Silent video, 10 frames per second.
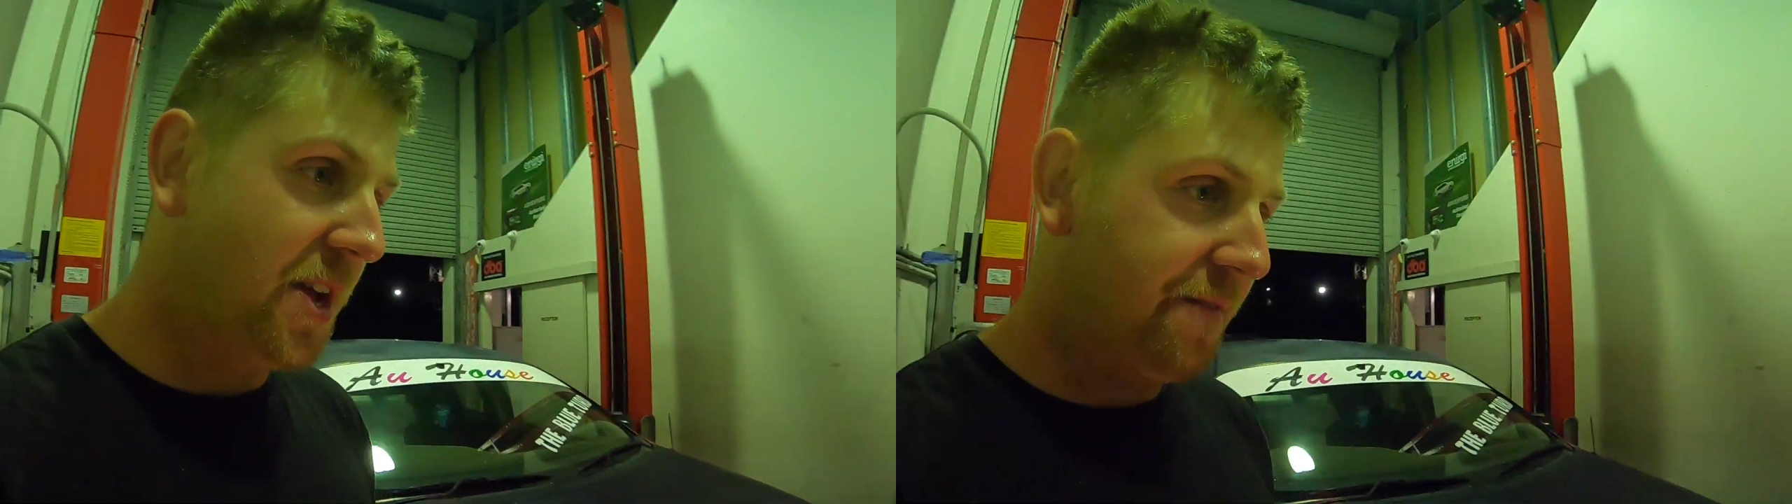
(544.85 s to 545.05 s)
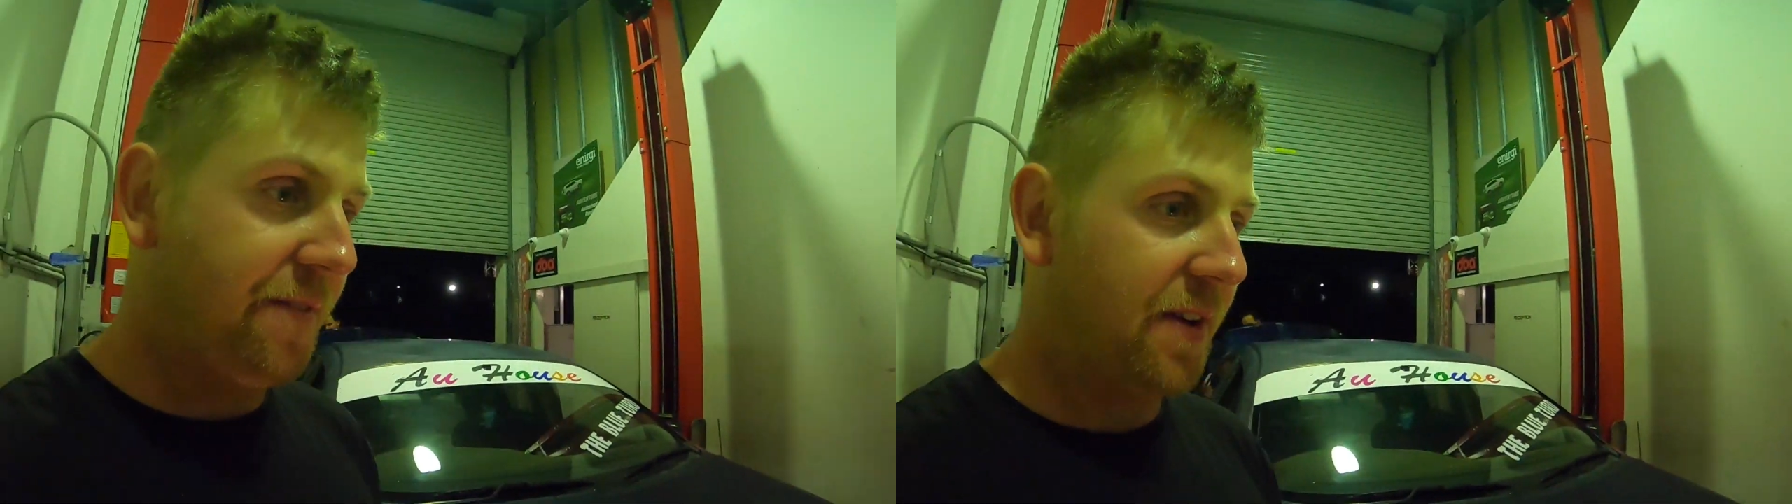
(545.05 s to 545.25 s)

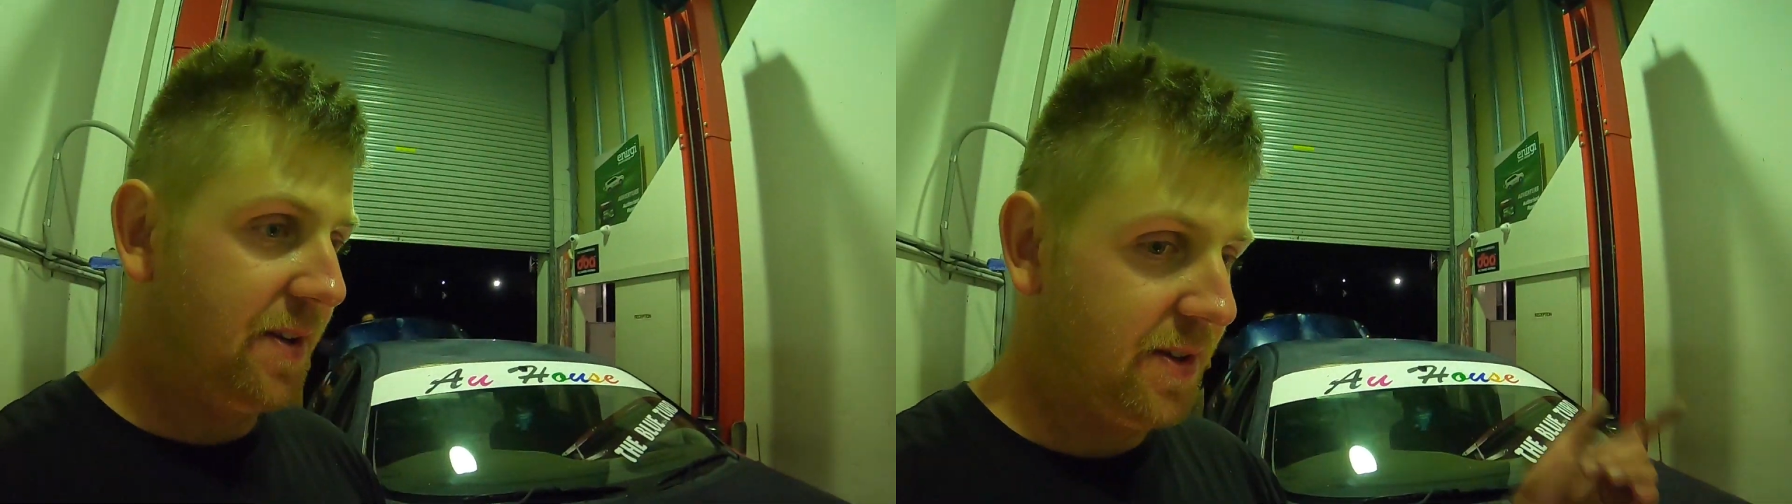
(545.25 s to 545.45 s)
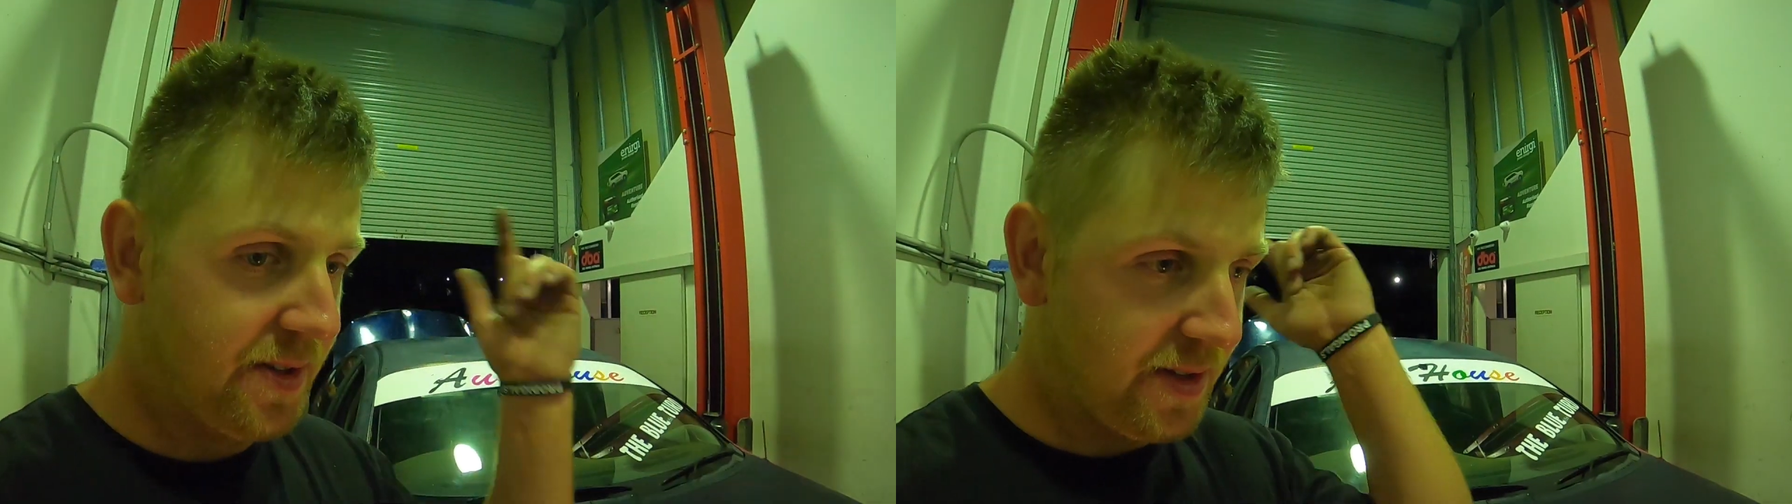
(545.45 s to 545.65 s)

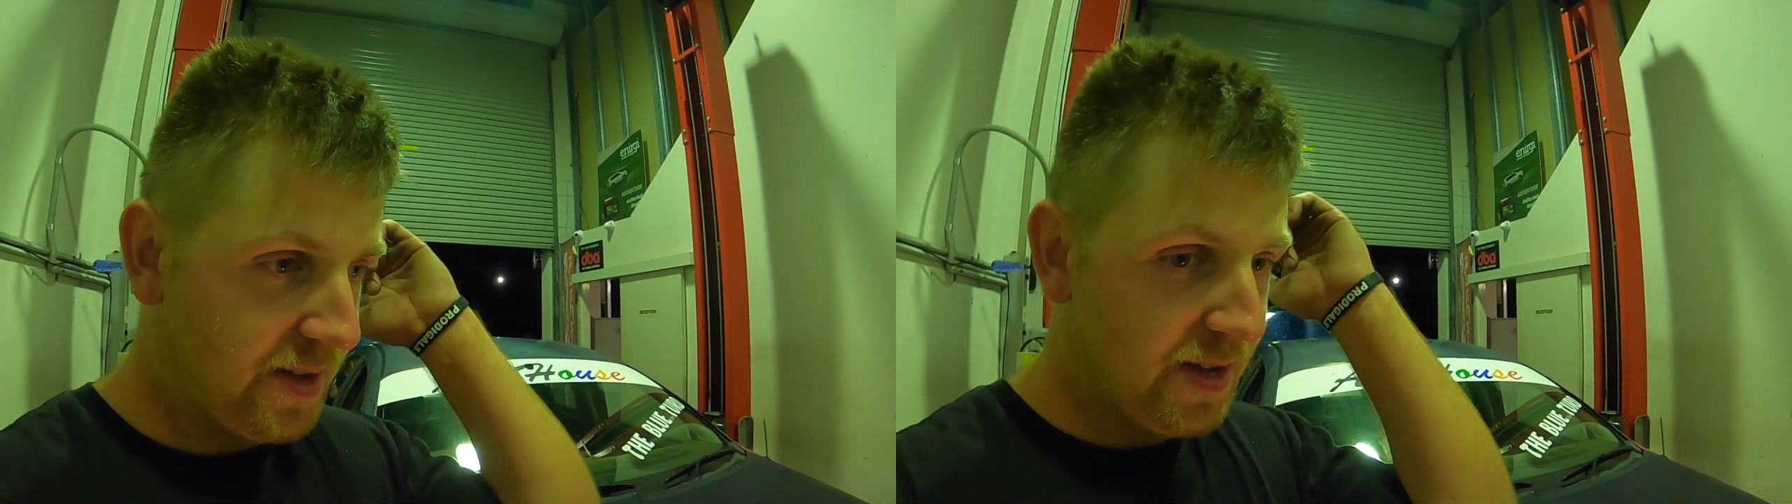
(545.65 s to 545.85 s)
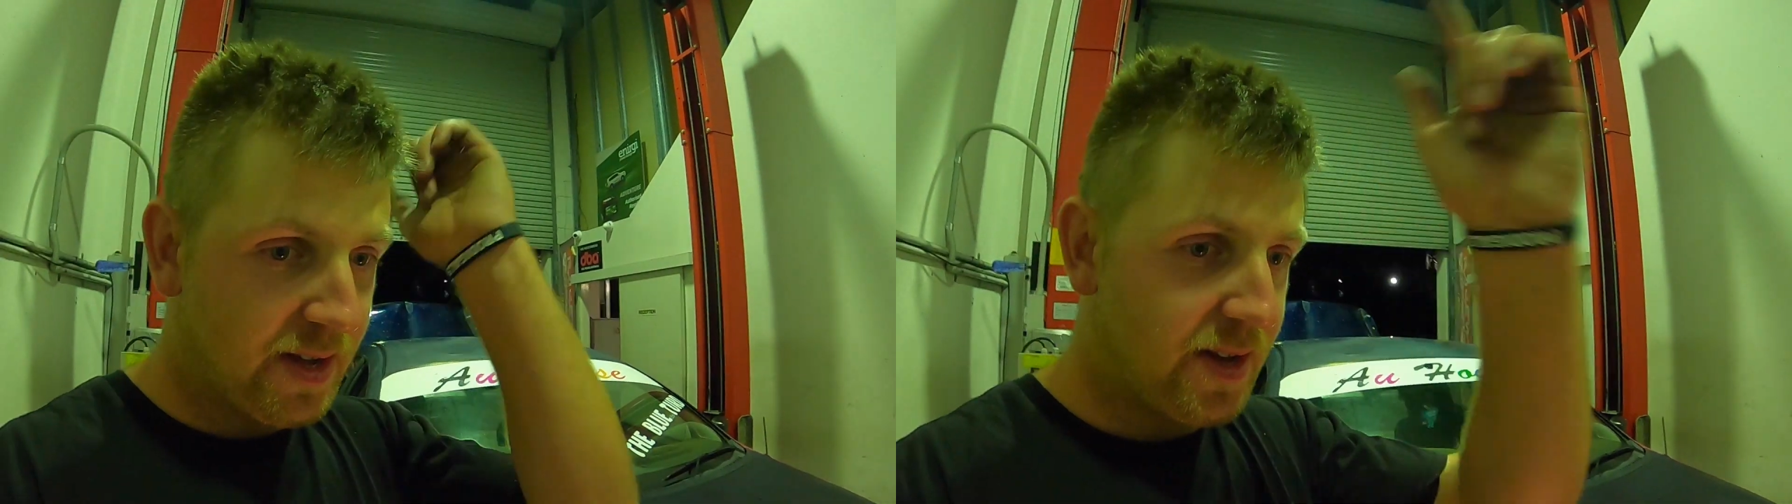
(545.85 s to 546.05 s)

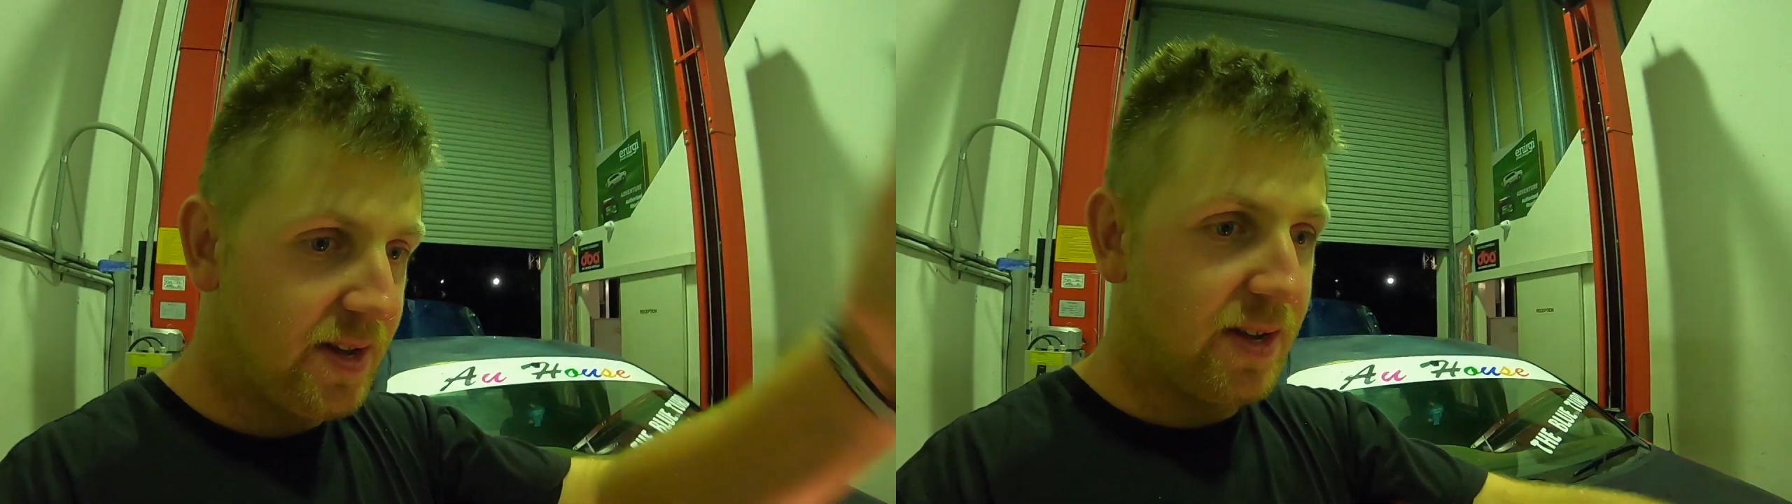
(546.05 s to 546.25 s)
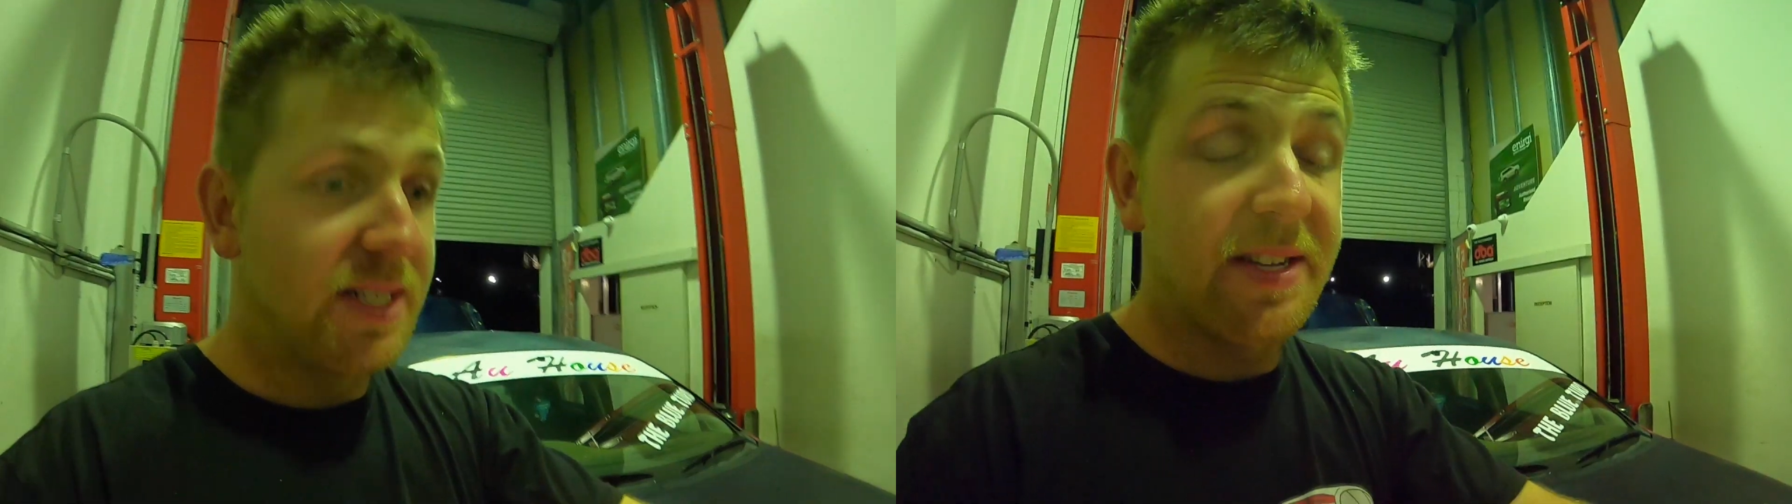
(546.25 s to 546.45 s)

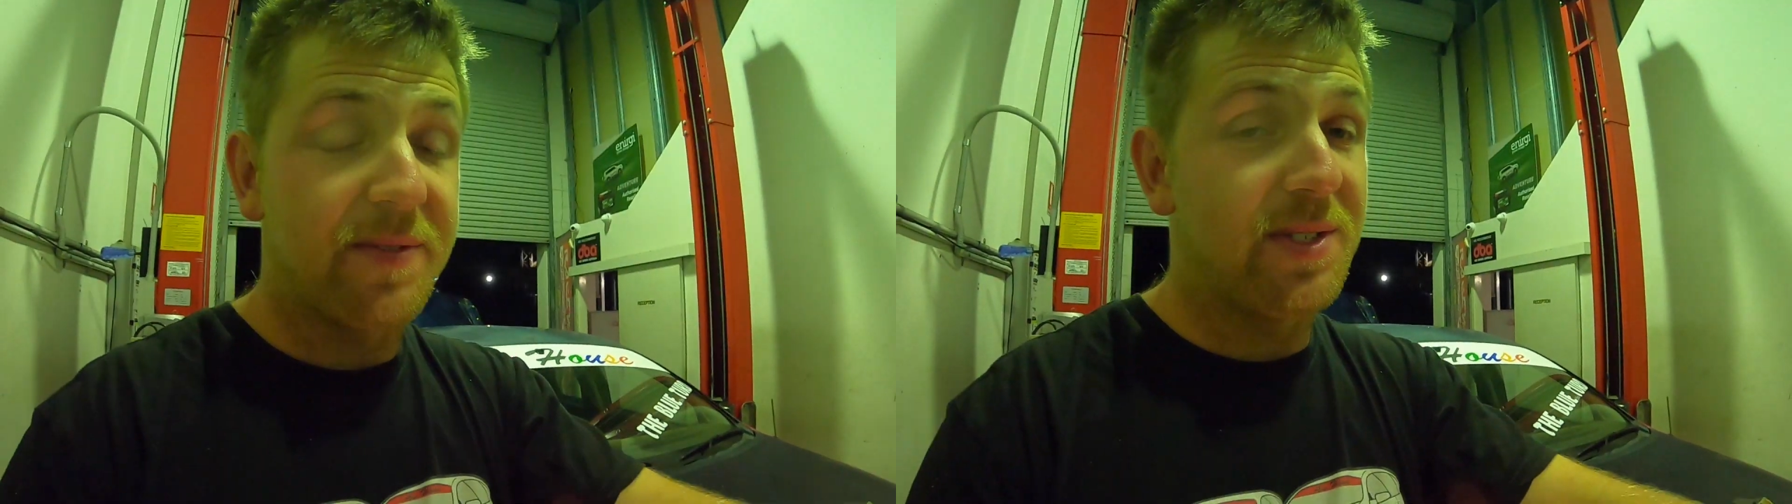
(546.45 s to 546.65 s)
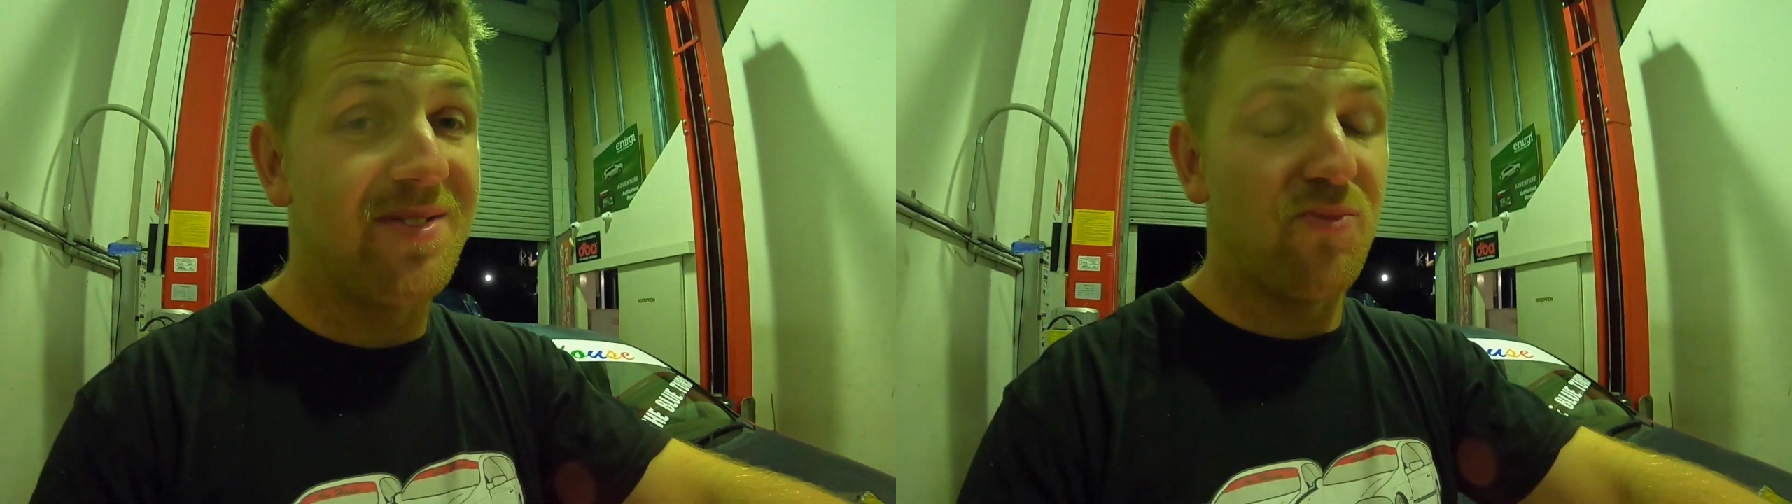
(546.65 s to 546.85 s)

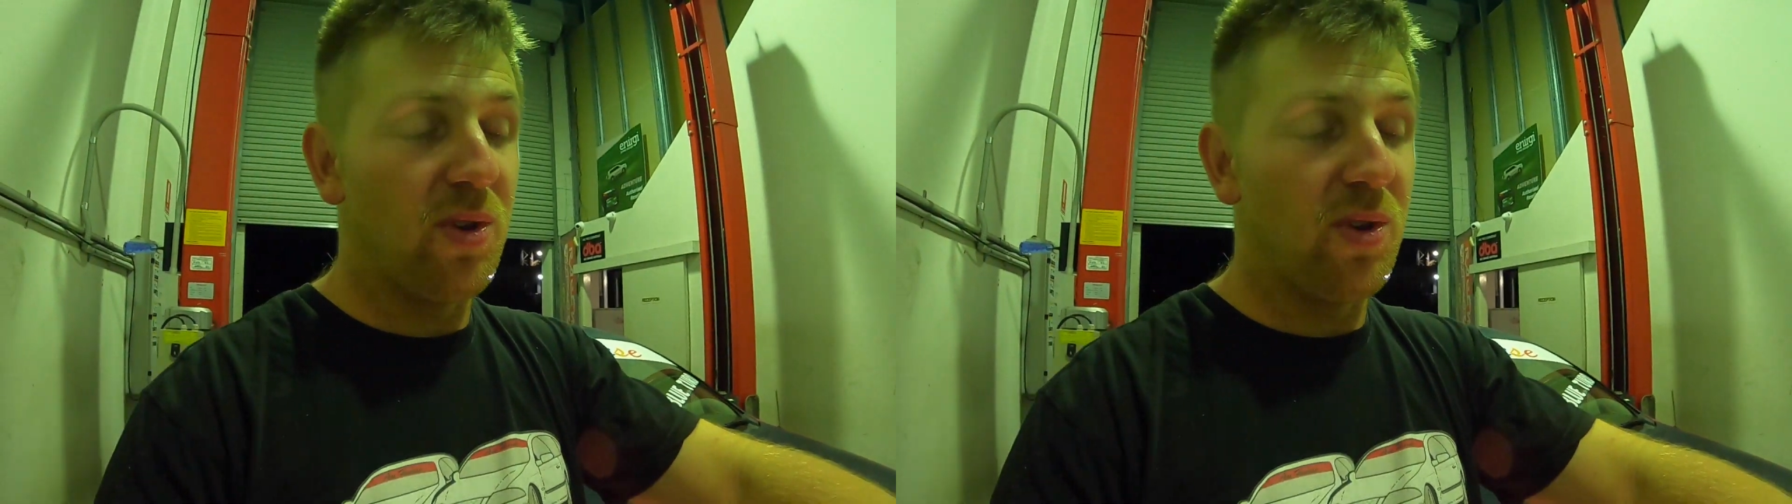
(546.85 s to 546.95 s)
diff's